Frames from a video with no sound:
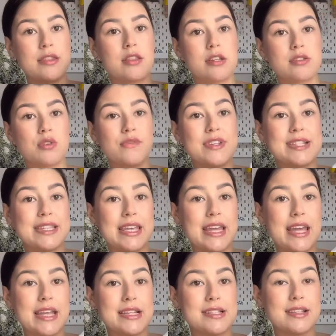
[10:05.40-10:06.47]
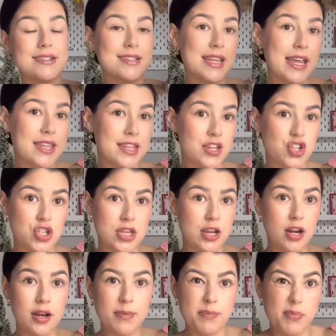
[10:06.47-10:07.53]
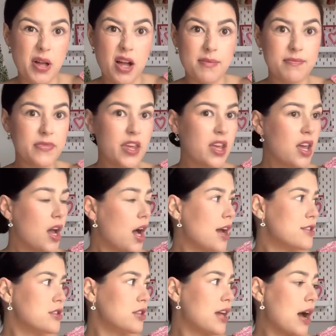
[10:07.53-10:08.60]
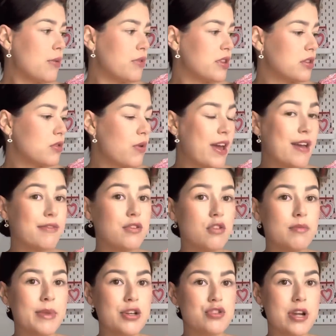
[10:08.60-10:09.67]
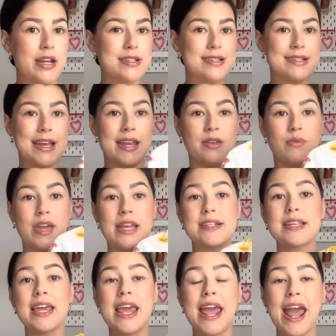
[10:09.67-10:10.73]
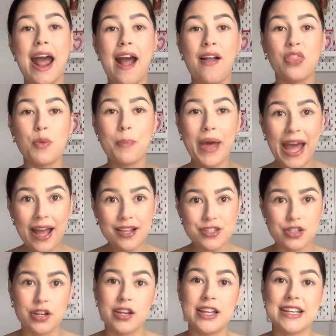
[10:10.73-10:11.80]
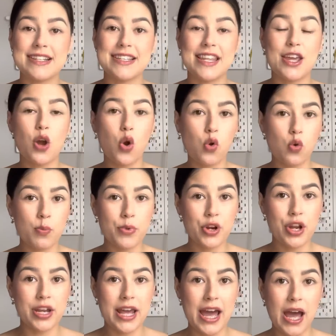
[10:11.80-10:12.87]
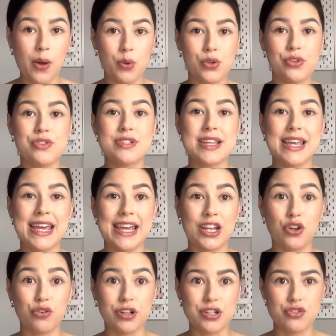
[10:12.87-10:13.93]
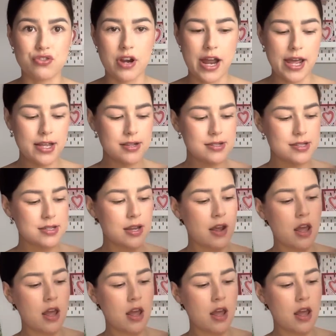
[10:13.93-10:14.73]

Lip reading: because obviously it's slightly sheer, but I do that with quite a few of my dresses anyways. And the pattern is the Homer and Howells Ingrid dress.